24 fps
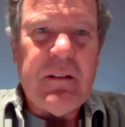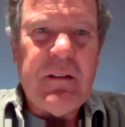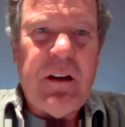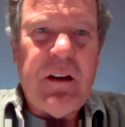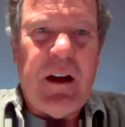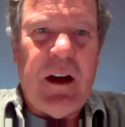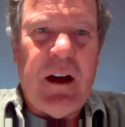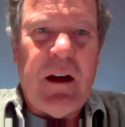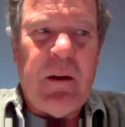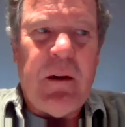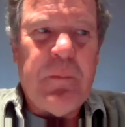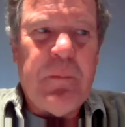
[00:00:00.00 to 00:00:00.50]

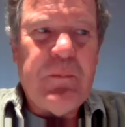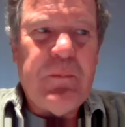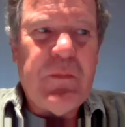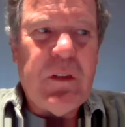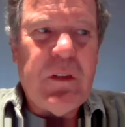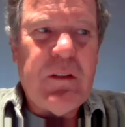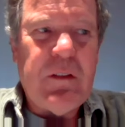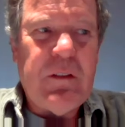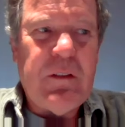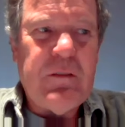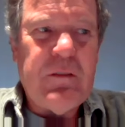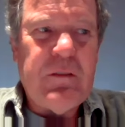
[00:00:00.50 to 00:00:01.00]
Um,
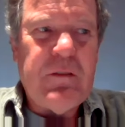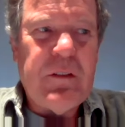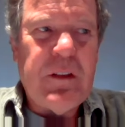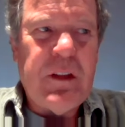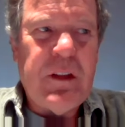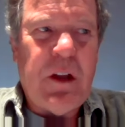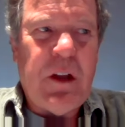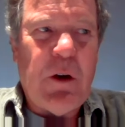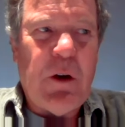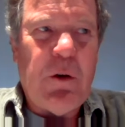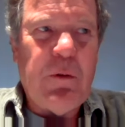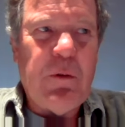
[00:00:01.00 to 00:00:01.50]
you
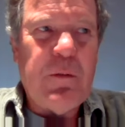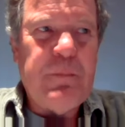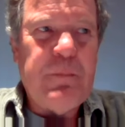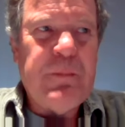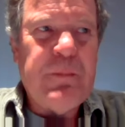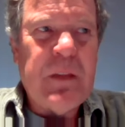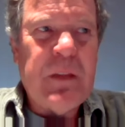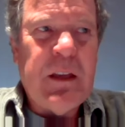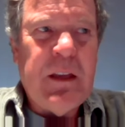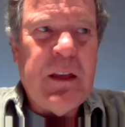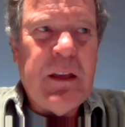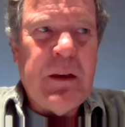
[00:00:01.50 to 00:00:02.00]
know,
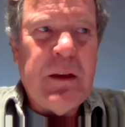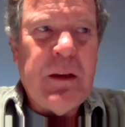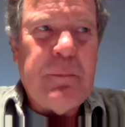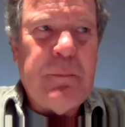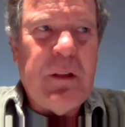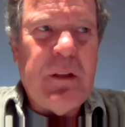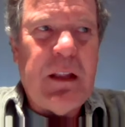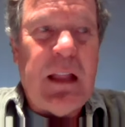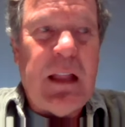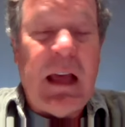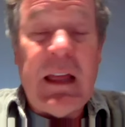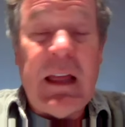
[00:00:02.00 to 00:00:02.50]

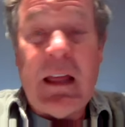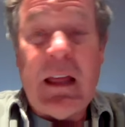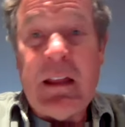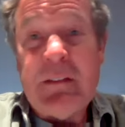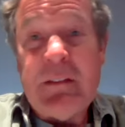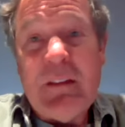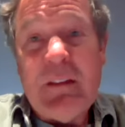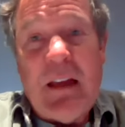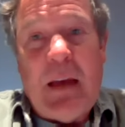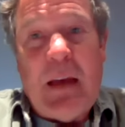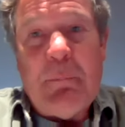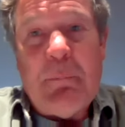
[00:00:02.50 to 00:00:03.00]
I,
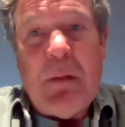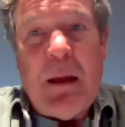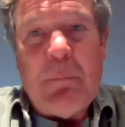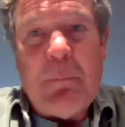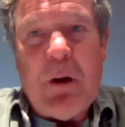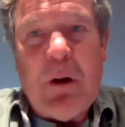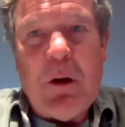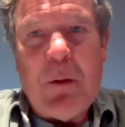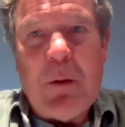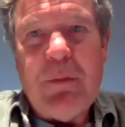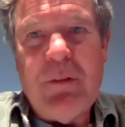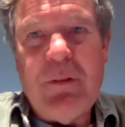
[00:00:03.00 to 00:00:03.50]
I, I
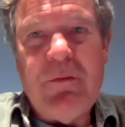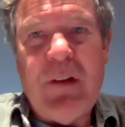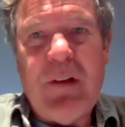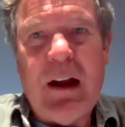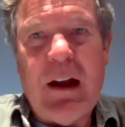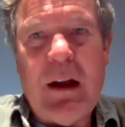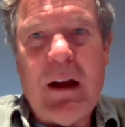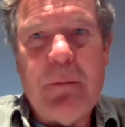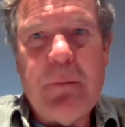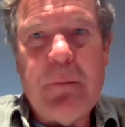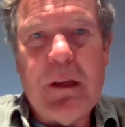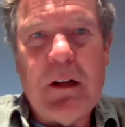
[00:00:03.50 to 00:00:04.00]
brought up
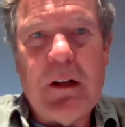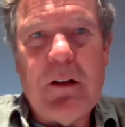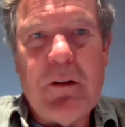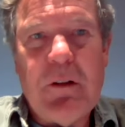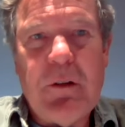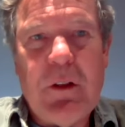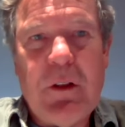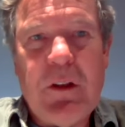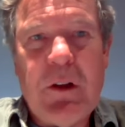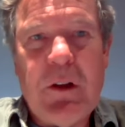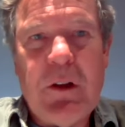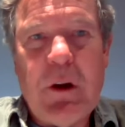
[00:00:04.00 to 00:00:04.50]

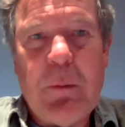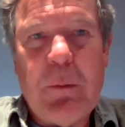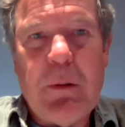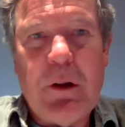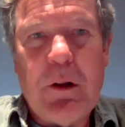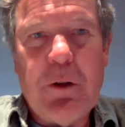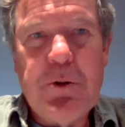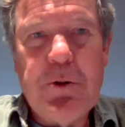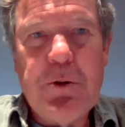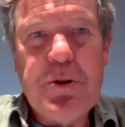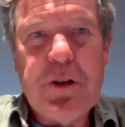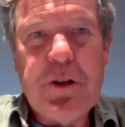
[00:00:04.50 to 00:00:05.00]
environmental. You know,
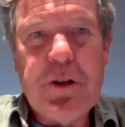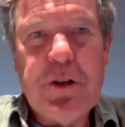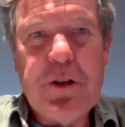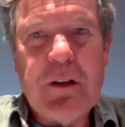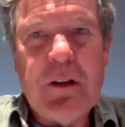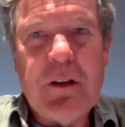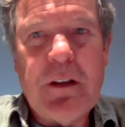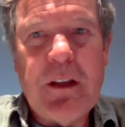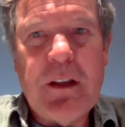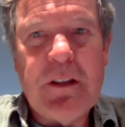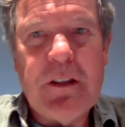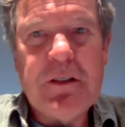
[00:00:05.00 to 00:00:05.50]

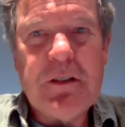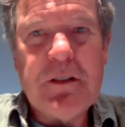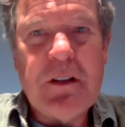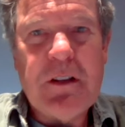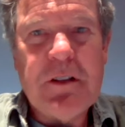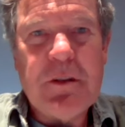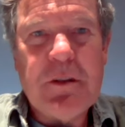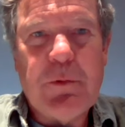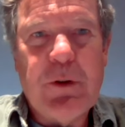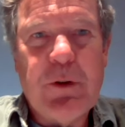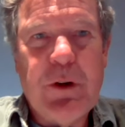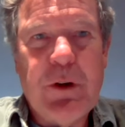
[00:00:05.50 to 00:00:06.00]
pollution is is
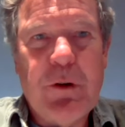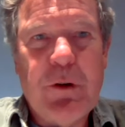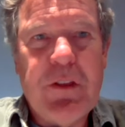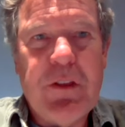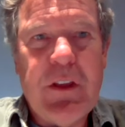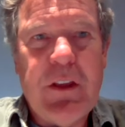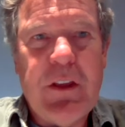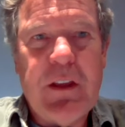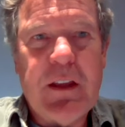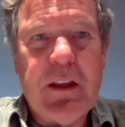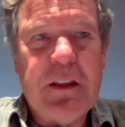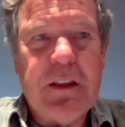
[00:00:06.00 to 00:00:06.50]
a real
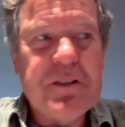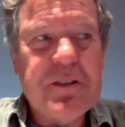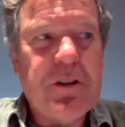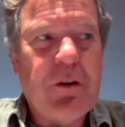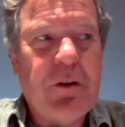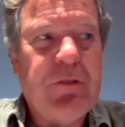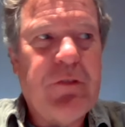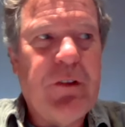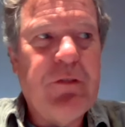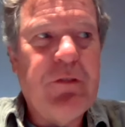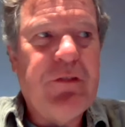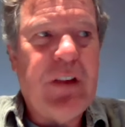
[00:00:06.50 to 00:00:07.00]
thing, and so
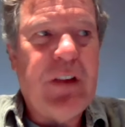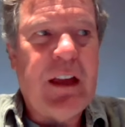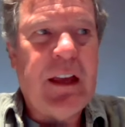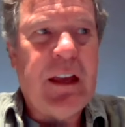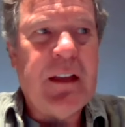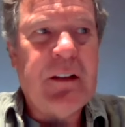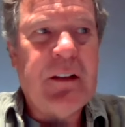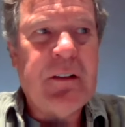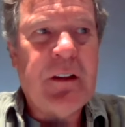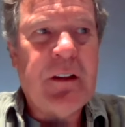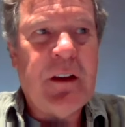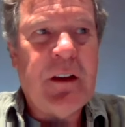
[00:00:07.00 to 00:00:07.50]
if you
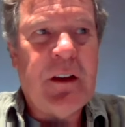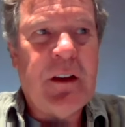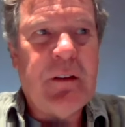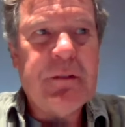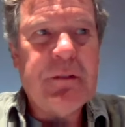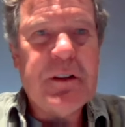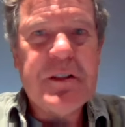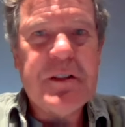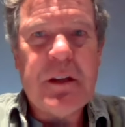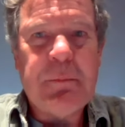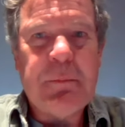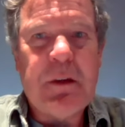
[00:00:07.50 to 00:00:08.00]
find uh,
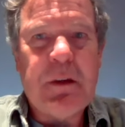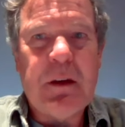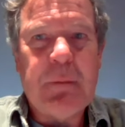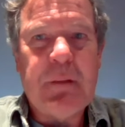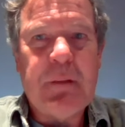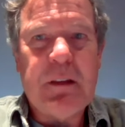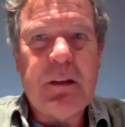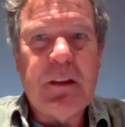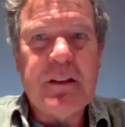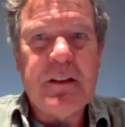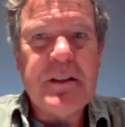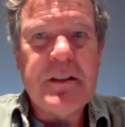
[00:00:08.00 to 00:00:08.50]
some
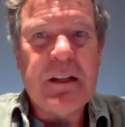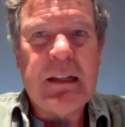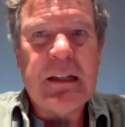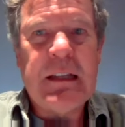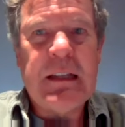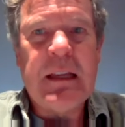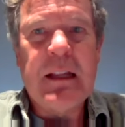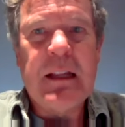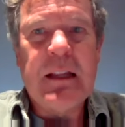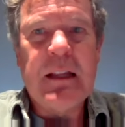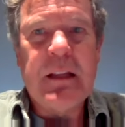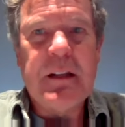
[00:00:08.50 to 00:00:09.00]
company that's
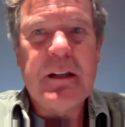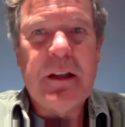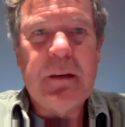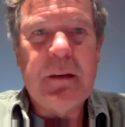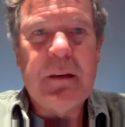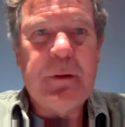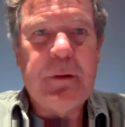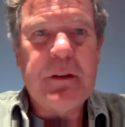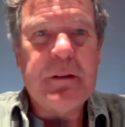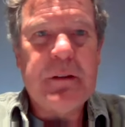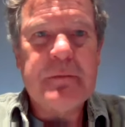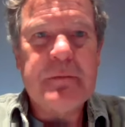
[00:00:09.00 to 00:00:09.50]
illegally
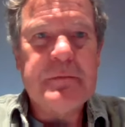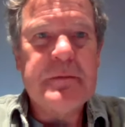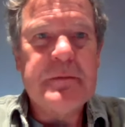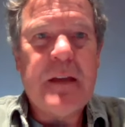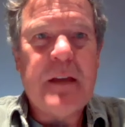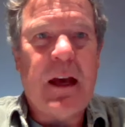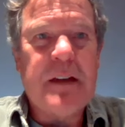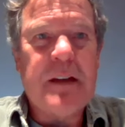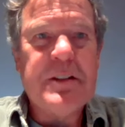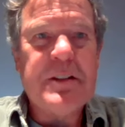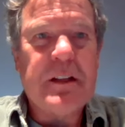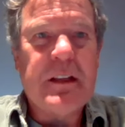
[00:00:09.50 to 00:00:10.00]
dumping
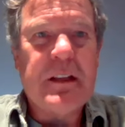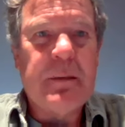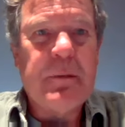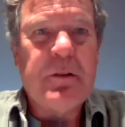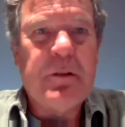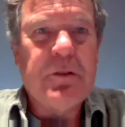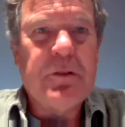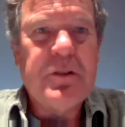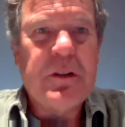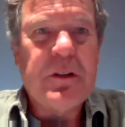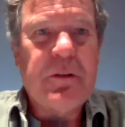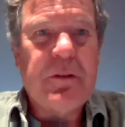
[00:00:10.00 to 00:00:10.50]
toxic
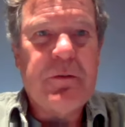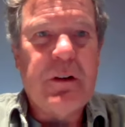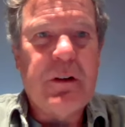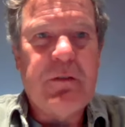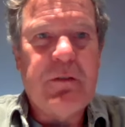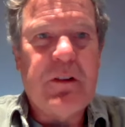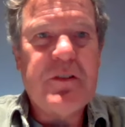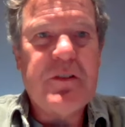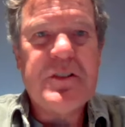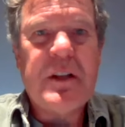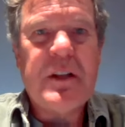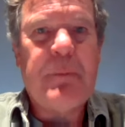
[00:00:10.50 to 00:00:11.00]
chemicals in the
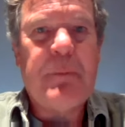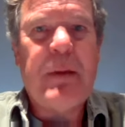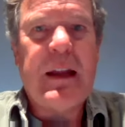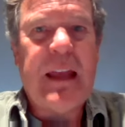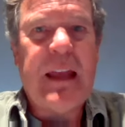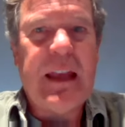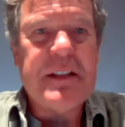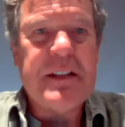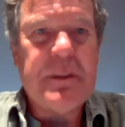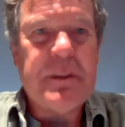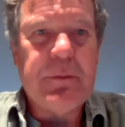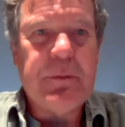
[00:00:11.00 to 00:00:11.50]
river, somebody
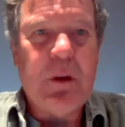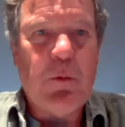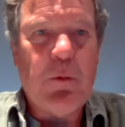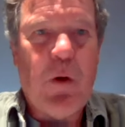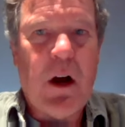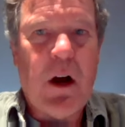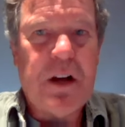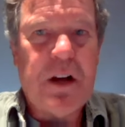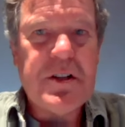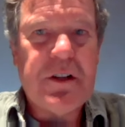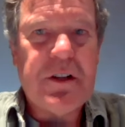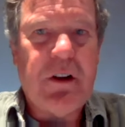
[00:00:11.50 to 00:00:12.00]
has to be a
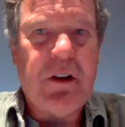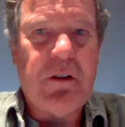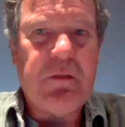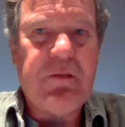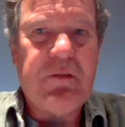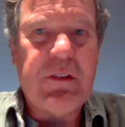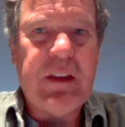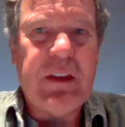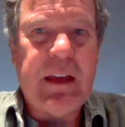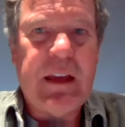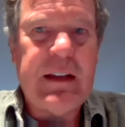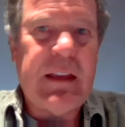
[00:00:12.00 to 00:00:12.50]
watchdog for that.